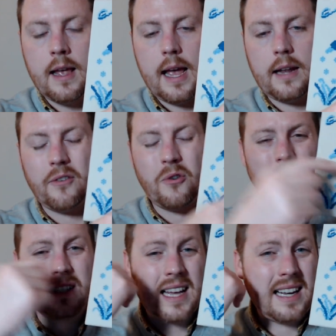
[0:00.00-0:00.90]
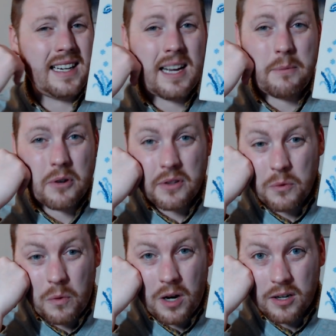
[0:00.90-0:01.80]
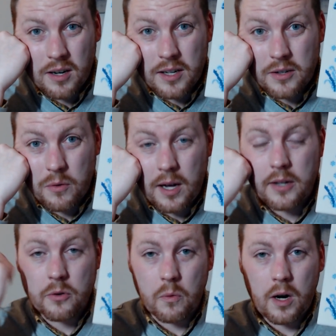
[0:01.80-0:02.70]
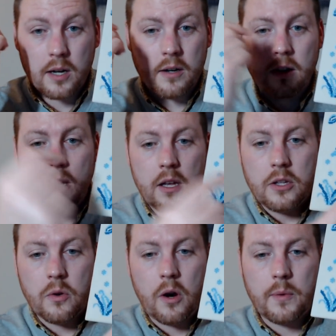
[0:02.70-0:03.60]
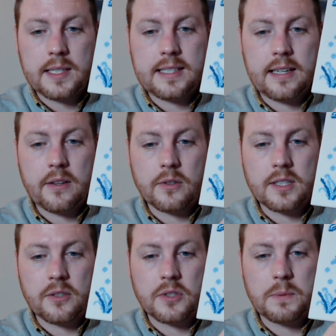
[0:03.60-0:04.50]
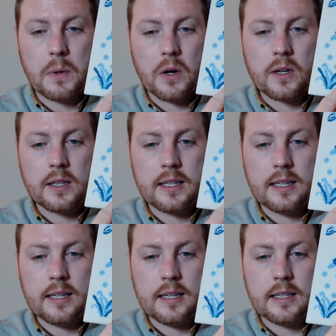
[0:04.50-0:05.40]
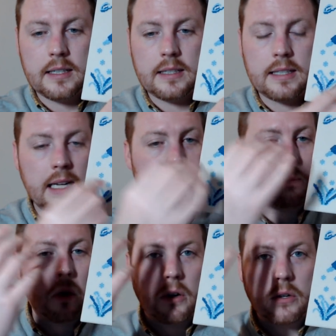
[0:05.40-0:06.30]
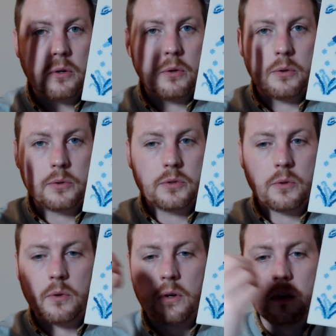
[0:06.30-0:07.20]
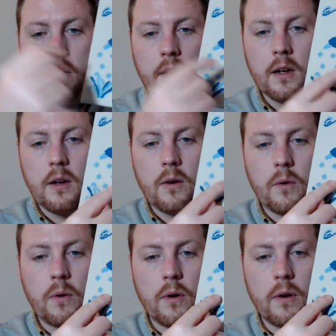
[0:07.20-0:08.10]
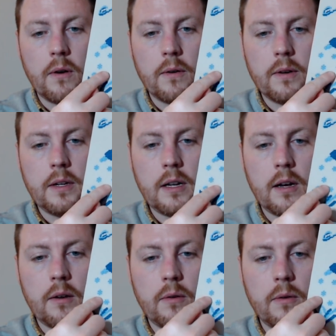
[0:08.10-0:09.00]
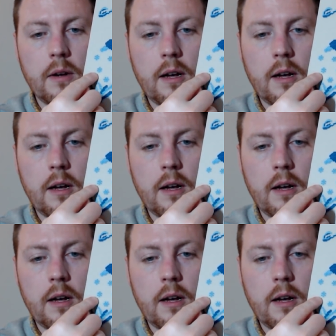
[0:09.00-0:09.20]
and of course, anytime you're in the water, underwater, you always see those little sparkly dust particles, or you know,